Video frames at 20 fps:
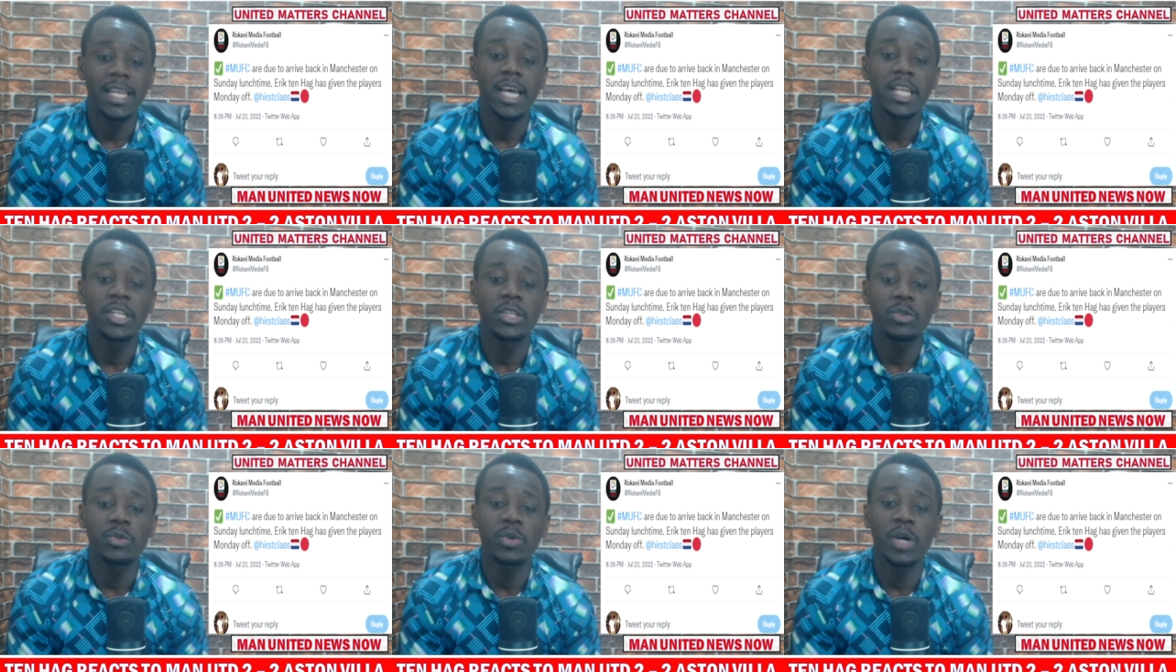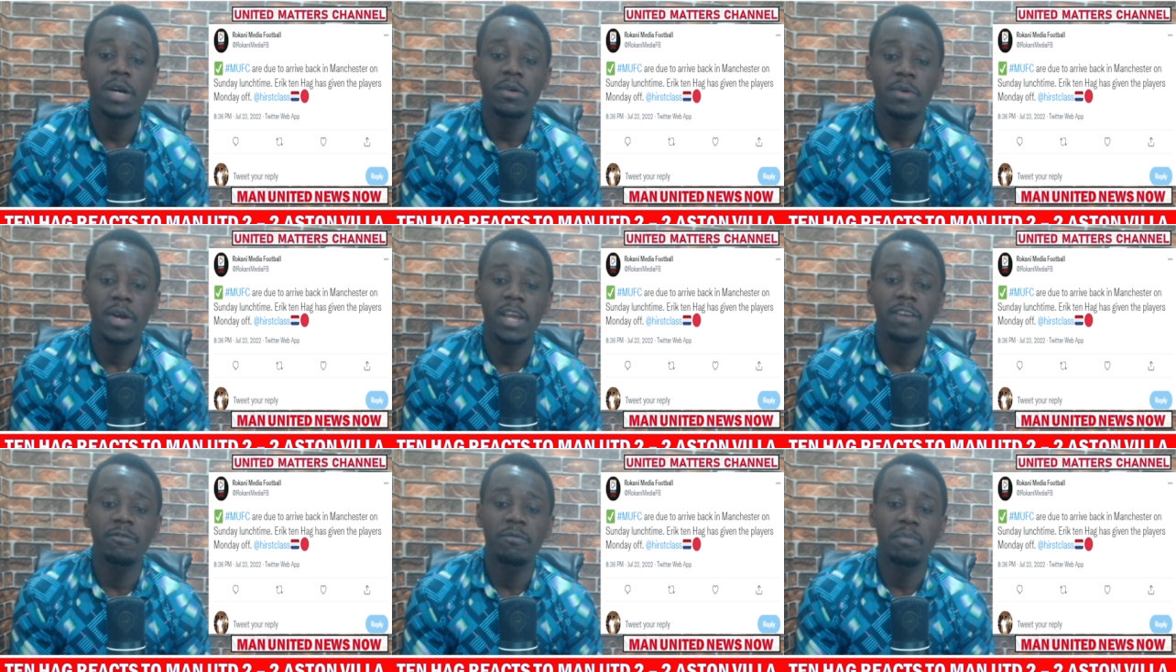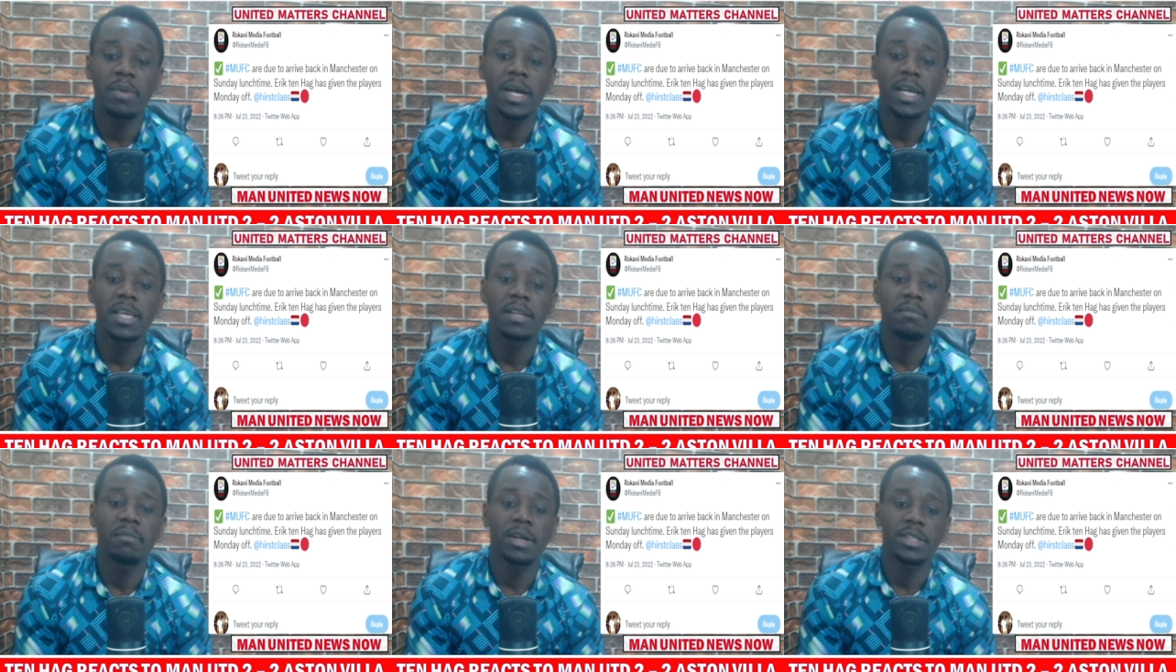are due to arrive
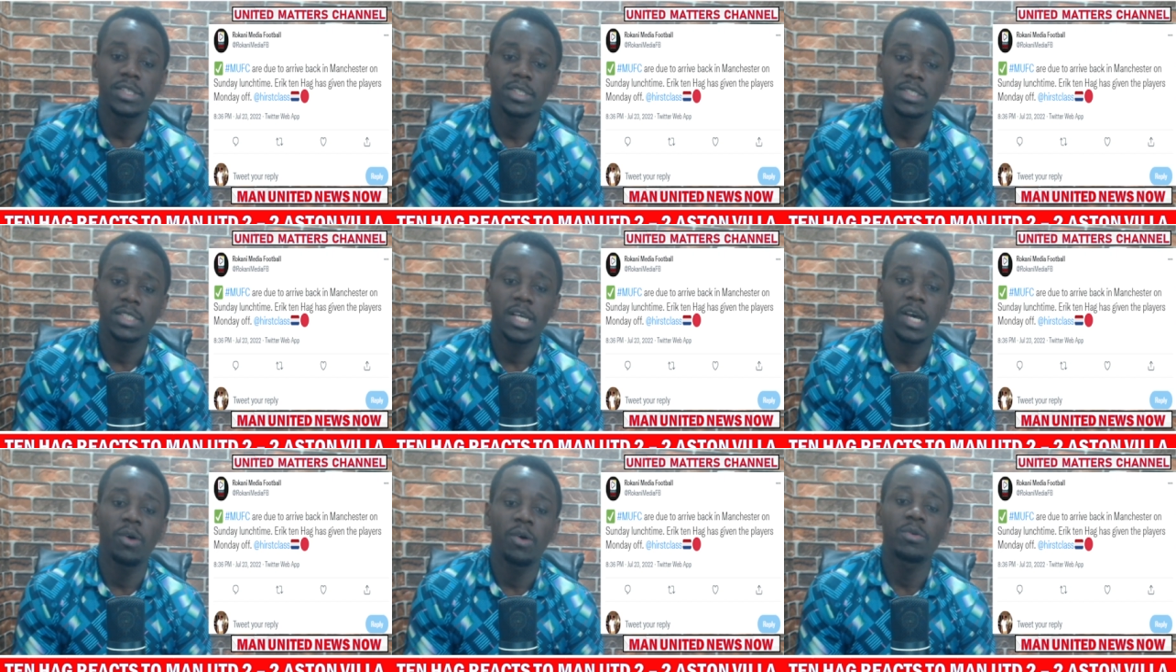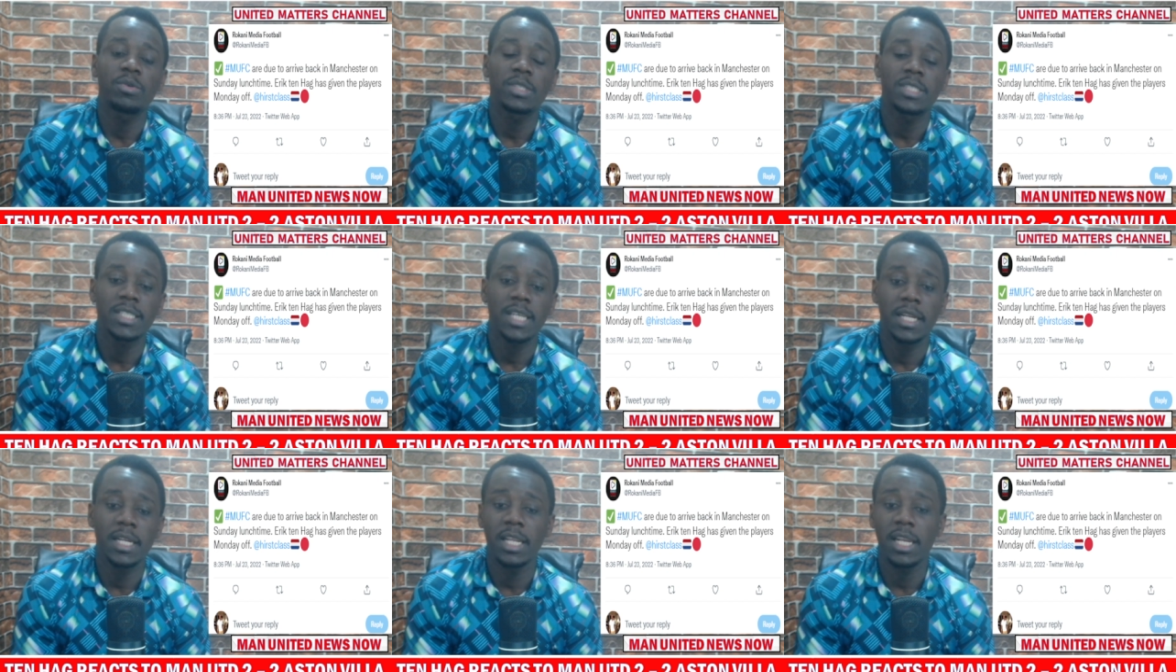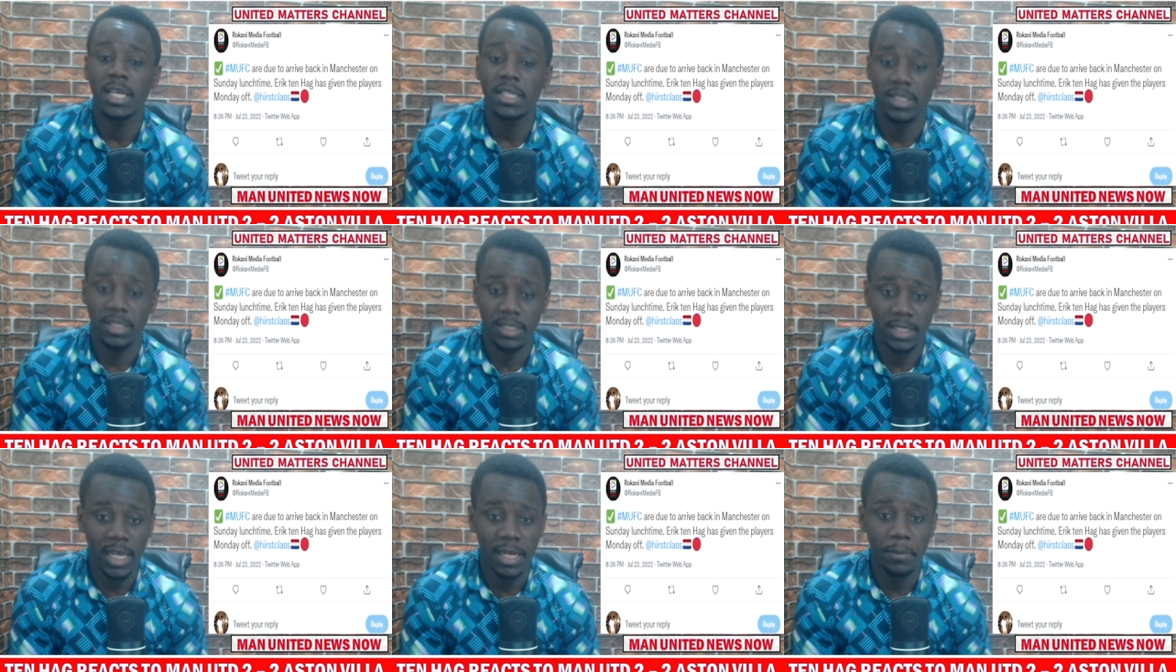back in Manchester on Sunday
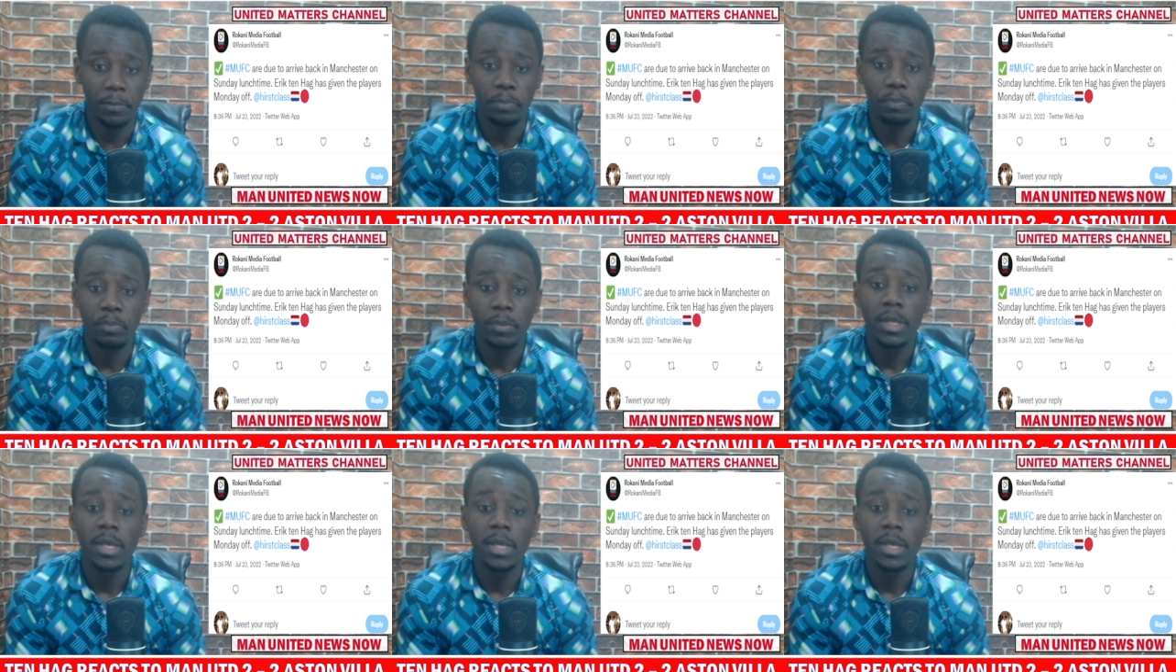lunchtime.